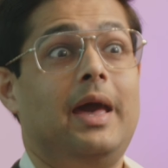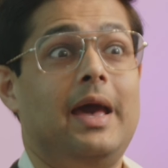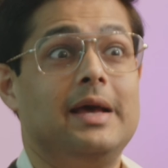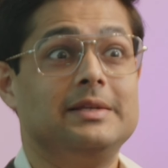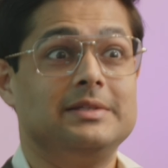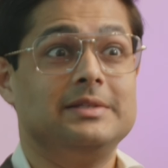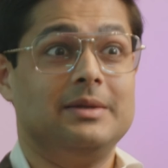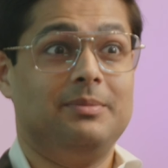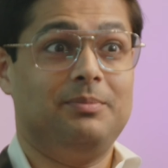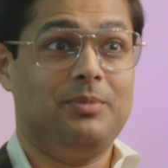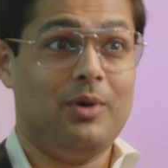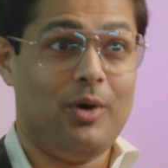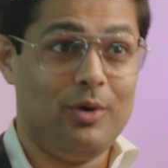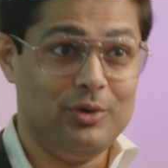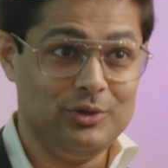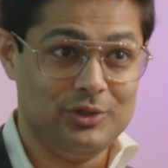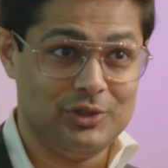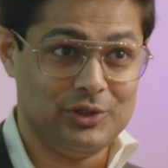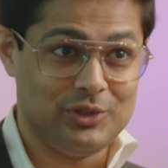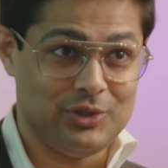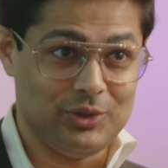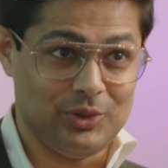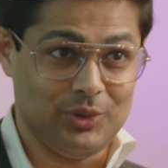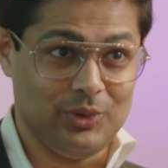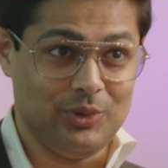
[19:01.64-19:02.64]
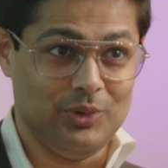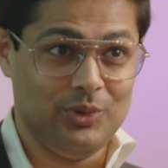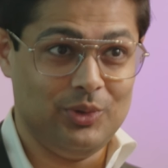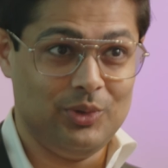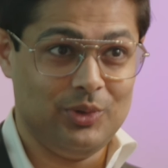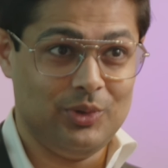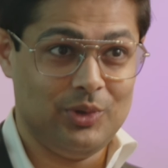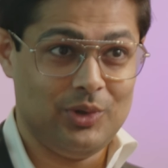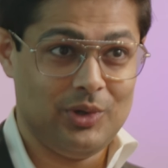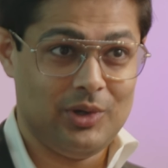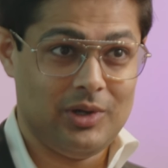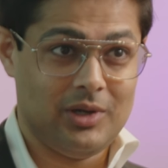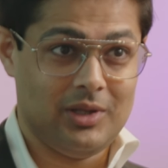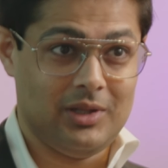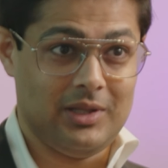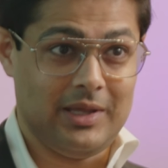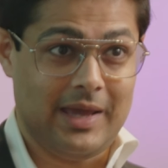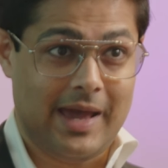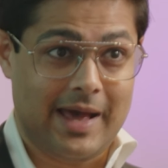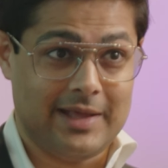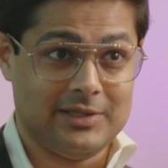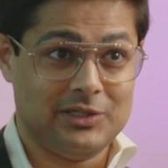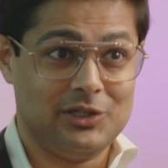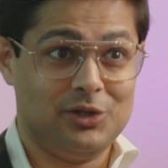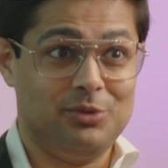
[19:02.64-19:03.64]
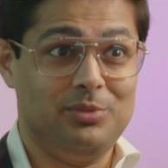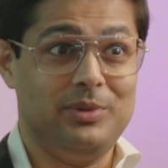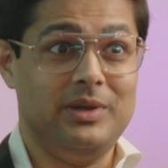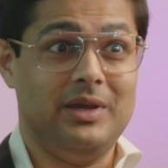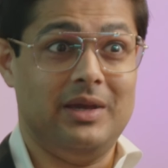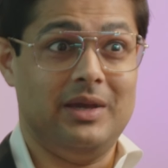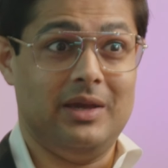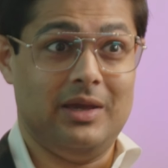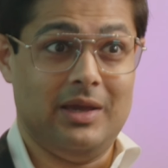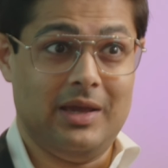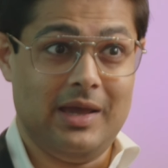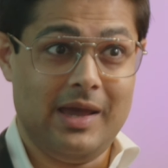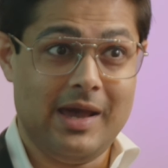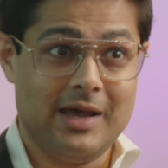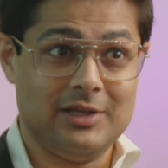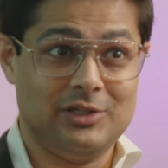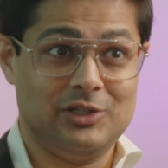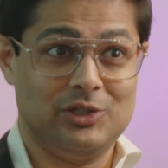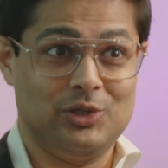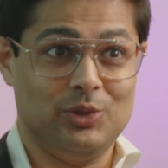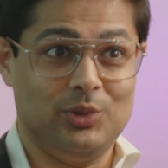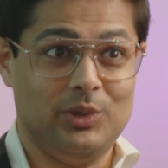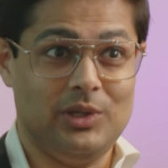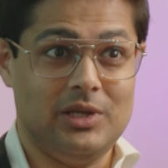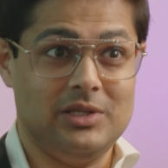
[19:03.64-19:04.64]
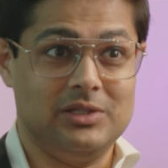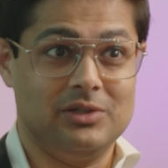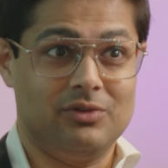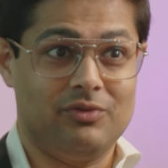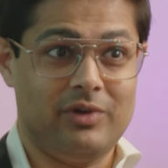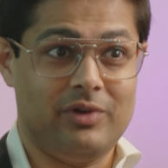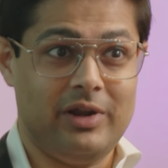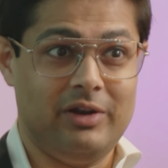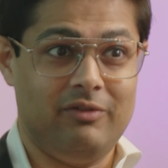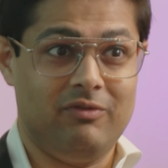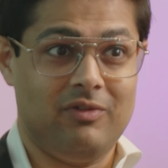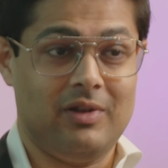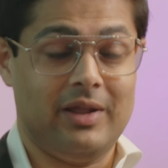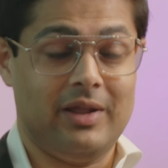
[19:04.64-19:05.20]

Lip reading: as opposed to the answer being yes to these red